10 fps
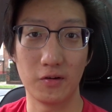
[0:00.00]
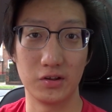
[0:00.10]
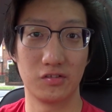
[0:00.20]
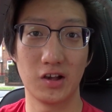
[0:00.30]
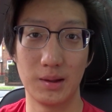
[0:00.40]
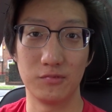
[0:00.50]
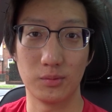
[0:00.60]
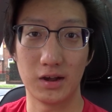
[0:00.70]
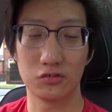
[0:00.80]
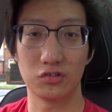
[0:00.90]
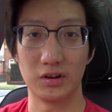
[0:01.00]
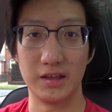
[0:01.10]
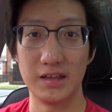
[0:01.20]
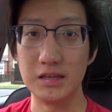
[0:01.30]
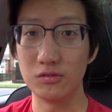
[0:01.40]
good time to
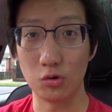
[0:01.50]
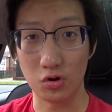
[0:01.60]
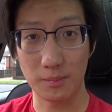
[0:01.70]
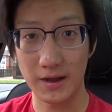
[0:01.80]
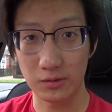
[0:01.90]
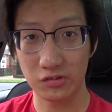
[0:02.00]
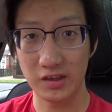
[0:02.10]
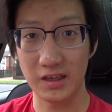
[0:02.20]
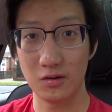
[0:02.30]
actually talk about it,